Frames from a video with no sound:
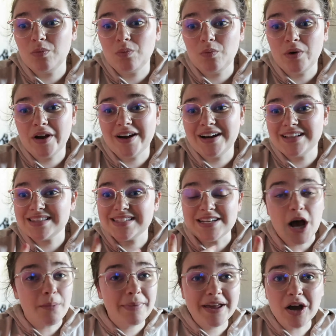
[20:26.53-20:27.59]
where it's
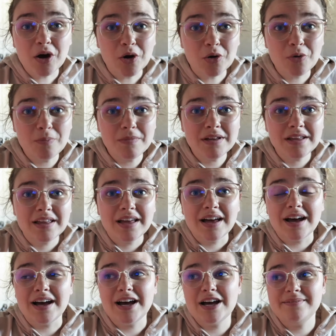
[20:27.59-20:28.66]
not my home,
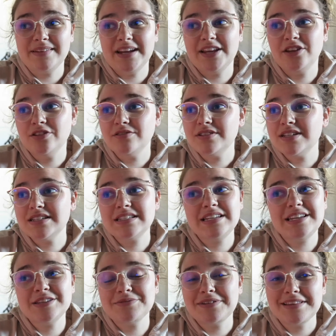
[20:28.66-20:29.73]
and I know
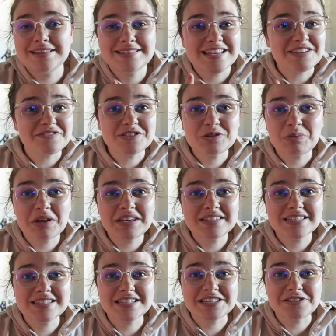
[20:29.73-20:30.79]
Disney is one of the safest
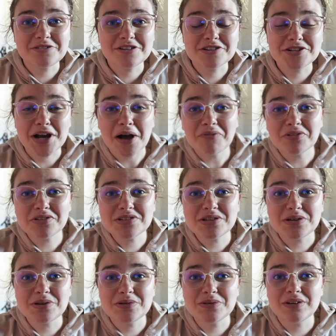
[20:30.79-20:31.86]
places that you can travel
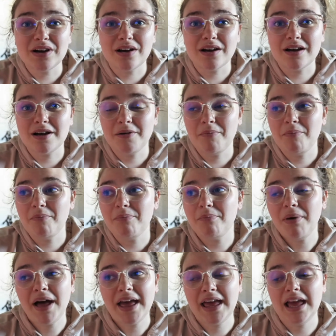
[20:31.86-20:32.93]
to,
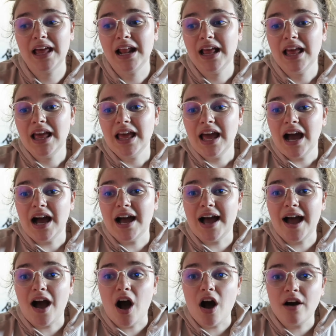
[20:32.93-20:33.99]
but
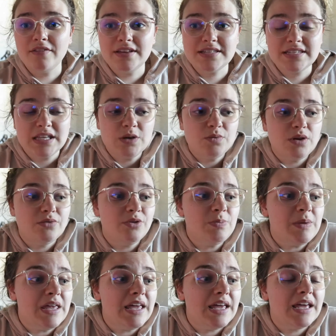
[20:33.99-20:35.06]
obviously we would
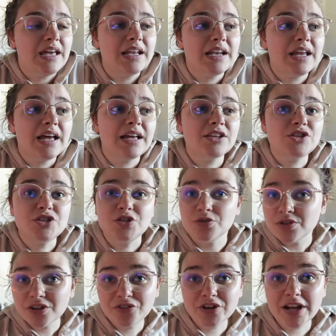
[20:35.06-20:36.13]
be in two
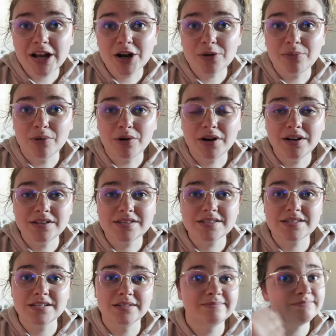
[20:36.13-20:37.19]
different
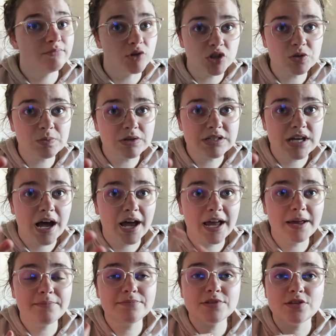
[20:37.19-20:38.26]
airports multiple
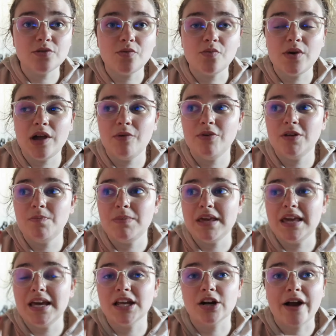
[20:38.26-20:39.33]
times. We would
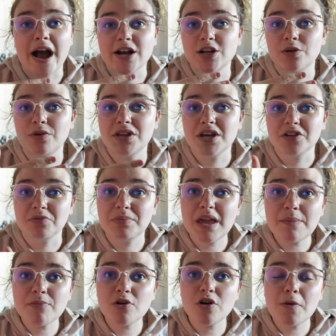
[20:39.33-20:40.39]
be interacting with other
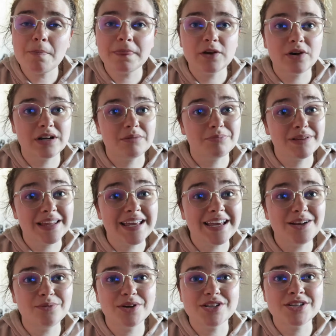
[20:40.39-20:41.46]
people. You're in a
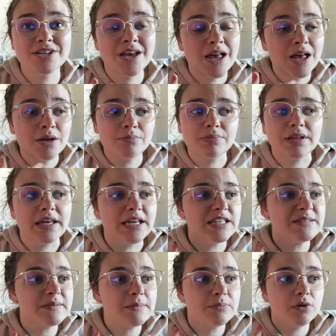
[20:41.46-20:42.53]
plane, which
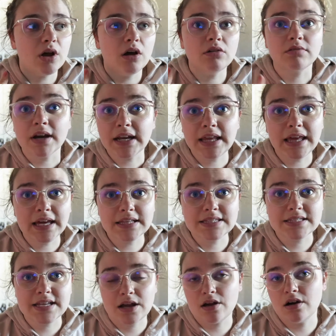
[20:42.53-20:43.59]
planes people already get
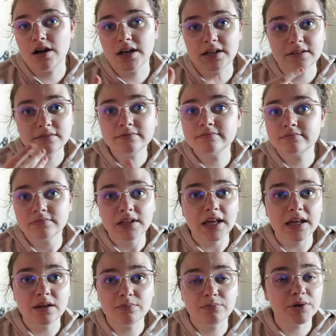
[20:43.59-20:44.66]
sick on
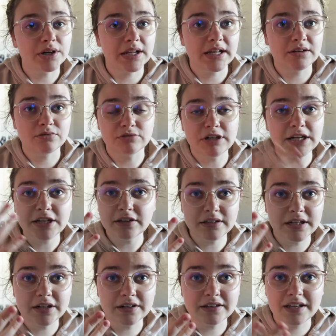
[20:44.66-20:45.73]
like pretty
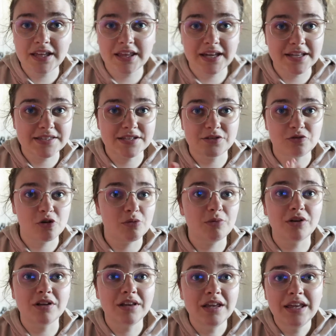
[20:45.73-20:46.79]
regularly, like it's a
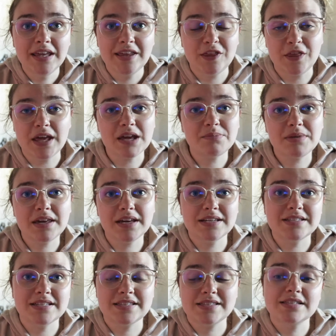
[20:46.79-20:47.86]
normal thing
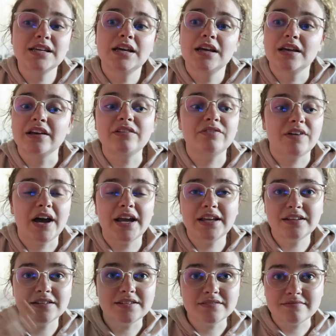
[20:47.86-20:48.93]
because it's
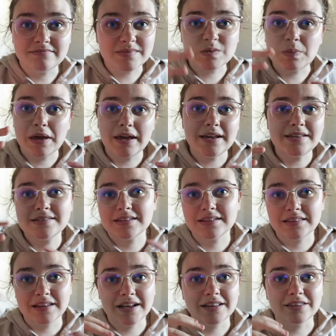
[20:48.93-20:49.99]
confined space
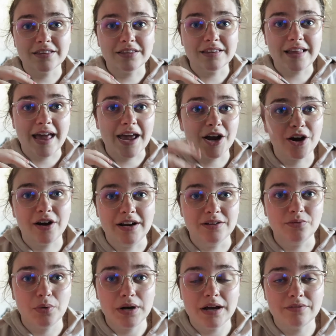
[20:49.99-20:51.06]
and like air
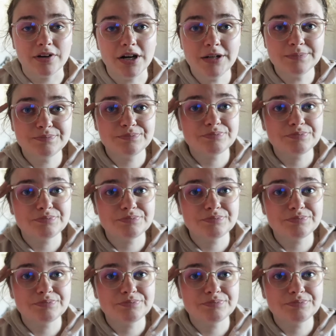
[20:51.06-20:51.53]
and whatever.